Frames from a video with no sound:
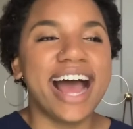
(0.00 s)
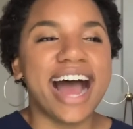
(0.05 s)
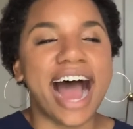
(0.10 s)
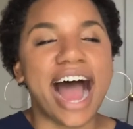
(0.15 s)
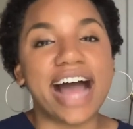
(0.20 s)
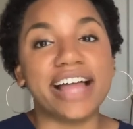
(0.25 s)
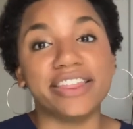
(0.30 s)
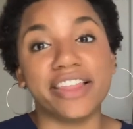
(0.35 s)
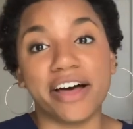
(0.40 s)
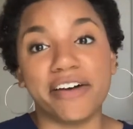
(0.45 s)

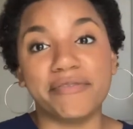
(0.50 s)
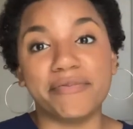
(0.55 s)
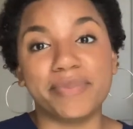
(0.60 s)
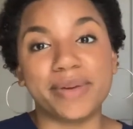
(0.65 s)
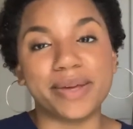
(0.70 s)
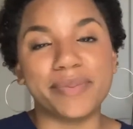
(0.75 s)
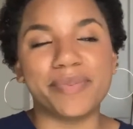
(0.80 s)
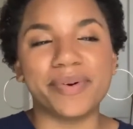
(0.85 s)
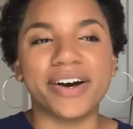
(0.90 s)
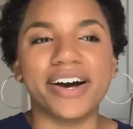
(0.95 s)
I love
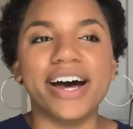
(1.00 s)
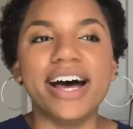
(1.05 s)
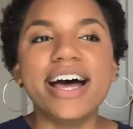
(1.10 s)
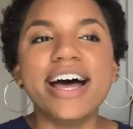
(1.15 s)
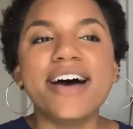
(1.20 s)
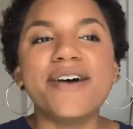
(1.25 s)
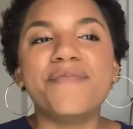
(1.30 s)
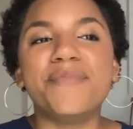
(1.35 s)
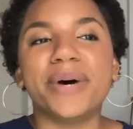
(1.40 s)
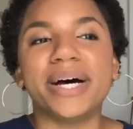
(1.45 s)
people,
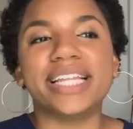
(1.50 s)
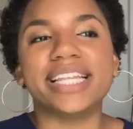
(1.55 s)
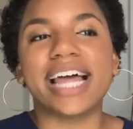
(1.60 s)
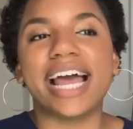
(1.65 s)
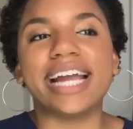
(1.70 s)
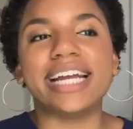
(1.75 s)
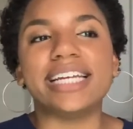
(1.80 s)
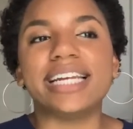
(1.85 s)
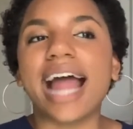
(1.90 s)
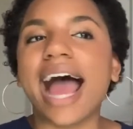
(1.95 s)
but
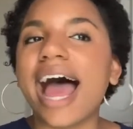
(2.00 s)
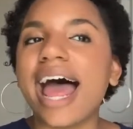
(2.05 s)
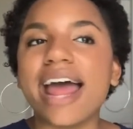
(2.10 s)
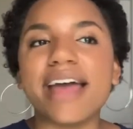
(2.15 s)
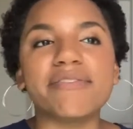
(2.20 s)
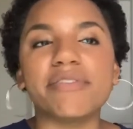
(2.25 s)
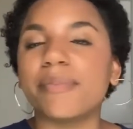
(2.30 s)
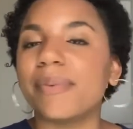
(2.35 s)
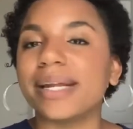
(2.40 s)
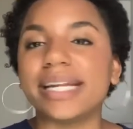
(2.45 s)
like, not
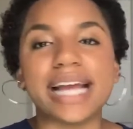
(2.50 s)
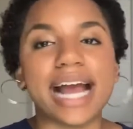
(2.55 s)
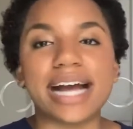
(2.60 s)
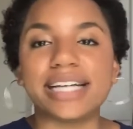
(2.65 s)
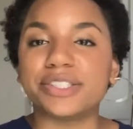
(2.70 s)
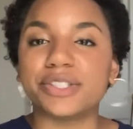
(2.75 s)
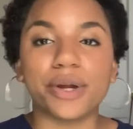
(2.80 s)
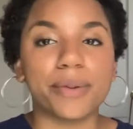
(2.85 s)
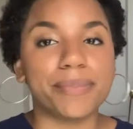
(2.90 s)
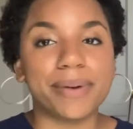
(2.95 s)
everybody
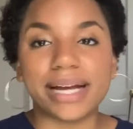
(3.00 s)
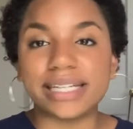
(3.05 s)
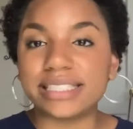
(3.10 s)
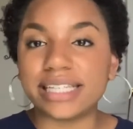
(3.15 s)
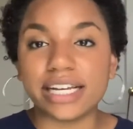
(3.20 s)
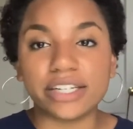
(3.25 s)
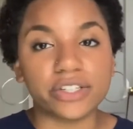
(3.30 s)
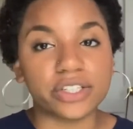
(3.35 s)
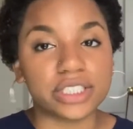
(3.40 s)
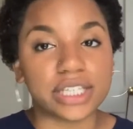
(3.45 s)
has your best
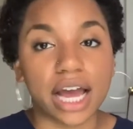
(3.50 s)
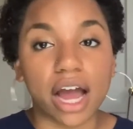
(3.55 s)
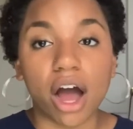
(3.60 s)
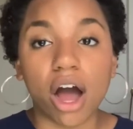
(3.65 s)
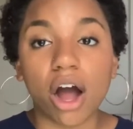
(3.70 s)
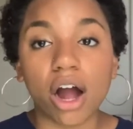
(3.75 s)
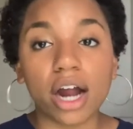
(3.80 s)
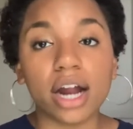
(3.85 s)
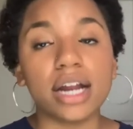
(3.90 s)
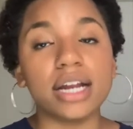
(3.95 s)
interest at
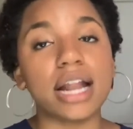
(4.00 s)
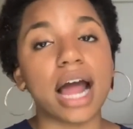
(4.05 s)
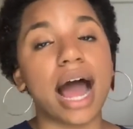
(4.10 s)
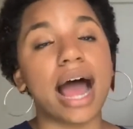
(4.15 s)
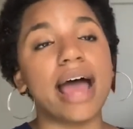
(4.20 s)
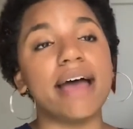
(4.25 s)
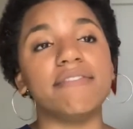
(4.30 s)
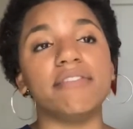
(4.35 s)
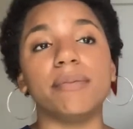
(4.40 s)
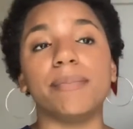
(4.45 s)
heart.
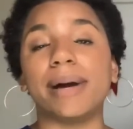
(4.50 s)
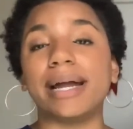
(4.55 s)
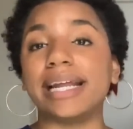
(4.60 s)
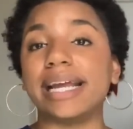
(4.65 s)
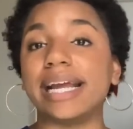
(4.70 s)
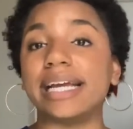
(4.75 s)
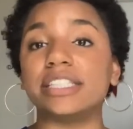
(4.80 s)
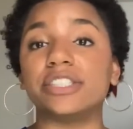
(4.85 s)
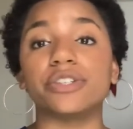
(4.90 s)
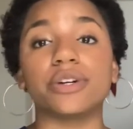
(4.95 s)
Not
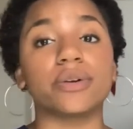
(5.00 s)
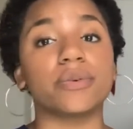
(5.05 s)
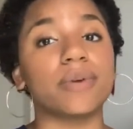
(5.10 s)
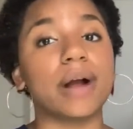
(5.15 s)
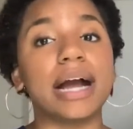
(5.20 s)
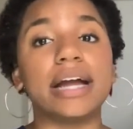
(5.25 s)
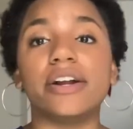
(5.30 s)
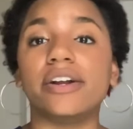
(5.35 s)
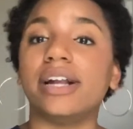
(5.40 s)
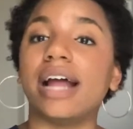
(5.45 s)
everybody is your
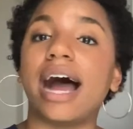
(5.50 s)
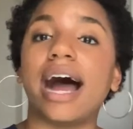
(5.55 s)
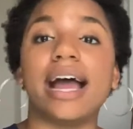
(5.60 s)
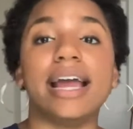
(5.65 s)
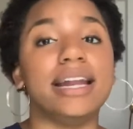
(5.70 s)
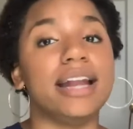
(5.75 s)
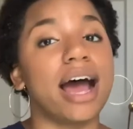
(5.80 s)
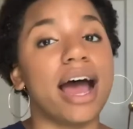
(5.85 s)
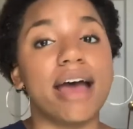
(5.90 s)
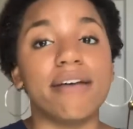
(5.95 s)
ride or
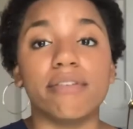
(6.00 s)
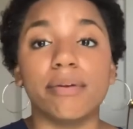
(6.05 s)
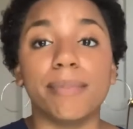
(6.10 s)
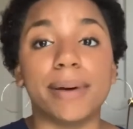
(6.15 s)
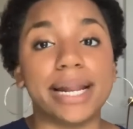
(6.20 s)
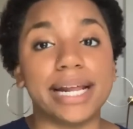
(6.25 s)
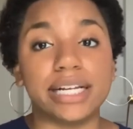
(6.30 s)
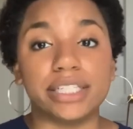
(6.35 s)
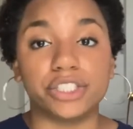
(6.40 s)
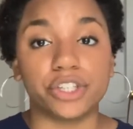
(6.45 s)
die. Not
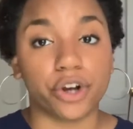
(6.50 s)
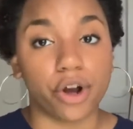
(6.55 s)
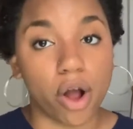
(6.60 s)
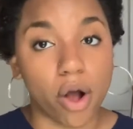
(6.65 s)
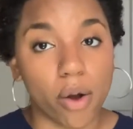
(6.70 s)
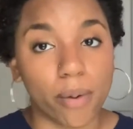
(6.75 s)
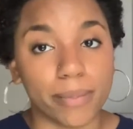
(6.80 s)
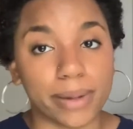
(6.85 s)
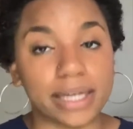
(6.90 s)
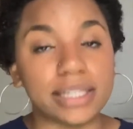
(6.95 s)
everybody is your
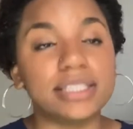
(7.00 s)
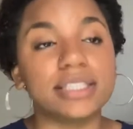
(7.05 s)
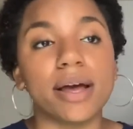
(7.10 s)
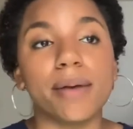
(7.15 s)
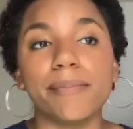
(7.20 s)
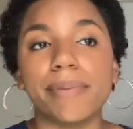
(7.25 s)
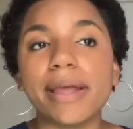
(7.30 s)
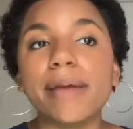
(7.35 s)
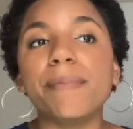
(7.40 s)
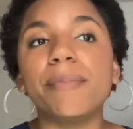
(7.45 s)
homie.
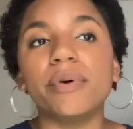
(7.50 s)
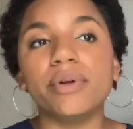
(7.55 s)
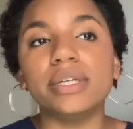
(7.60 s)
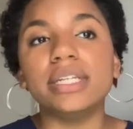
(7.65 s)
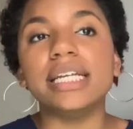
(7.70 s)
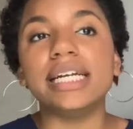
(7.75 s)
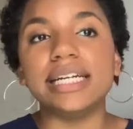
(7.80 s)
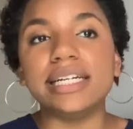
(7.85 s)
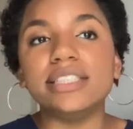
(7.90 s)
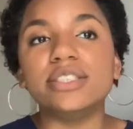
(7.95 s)
Some people
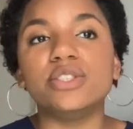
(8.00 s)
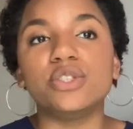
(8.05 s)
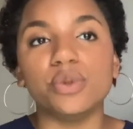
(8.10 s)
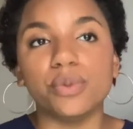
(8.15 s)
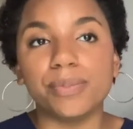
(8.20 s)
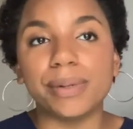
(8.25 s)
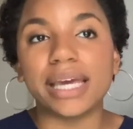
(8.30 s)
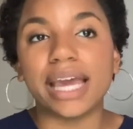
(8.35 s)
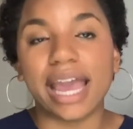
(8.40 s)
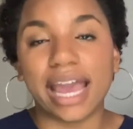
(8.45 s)
need to
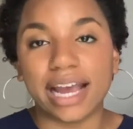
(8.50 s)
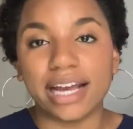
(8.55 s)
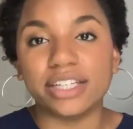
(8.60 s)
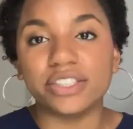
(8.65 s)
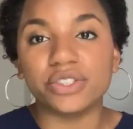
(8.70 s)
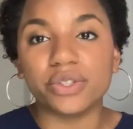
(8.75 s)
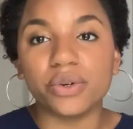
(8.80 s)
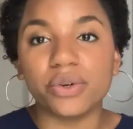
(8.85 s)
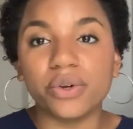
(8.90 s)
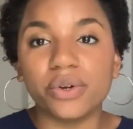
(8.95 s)
be
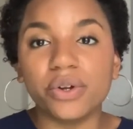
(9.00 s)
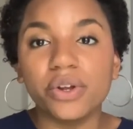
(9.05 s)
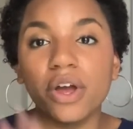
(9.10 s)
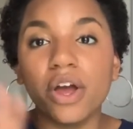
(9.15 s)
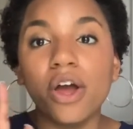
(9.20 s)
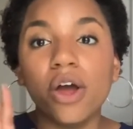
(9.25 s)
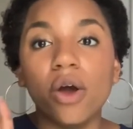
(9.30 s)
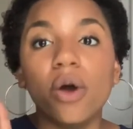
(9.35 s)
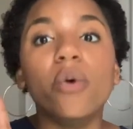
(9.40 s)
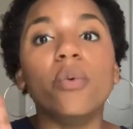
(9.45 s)
handled
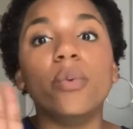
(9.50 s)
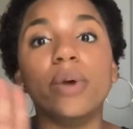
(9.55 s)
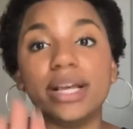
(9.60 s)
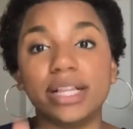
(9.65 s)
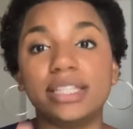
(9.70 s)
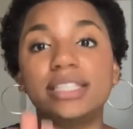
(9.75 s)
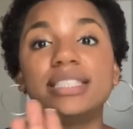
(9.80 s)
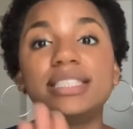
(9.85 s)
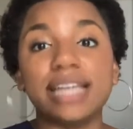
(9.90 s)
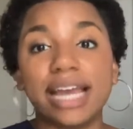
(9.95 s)

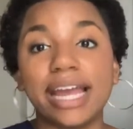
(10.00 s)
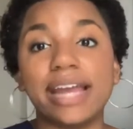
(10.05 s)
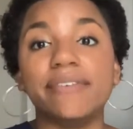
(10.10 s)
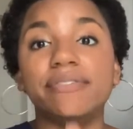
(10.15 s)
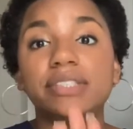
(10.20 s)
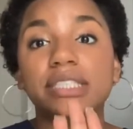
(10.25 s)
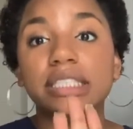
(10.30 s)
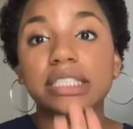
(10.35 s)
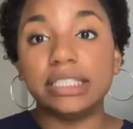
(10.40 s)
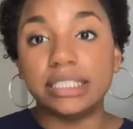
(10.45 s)
with
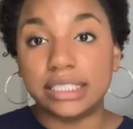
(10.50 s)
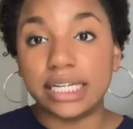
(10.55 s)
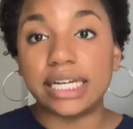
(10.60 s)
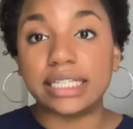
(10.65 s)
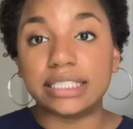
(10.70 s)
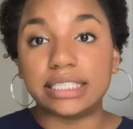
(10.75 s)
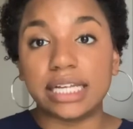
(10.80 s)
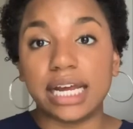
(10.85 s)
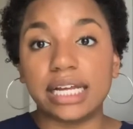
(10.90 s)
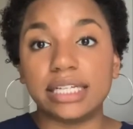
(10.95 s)
safe
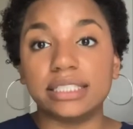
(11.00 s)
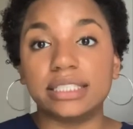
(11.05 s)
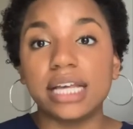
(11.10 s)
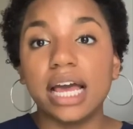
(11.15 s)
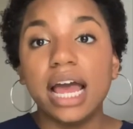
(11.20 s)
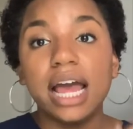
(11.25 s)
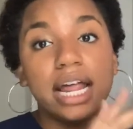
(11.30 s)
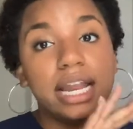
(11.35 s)
distance.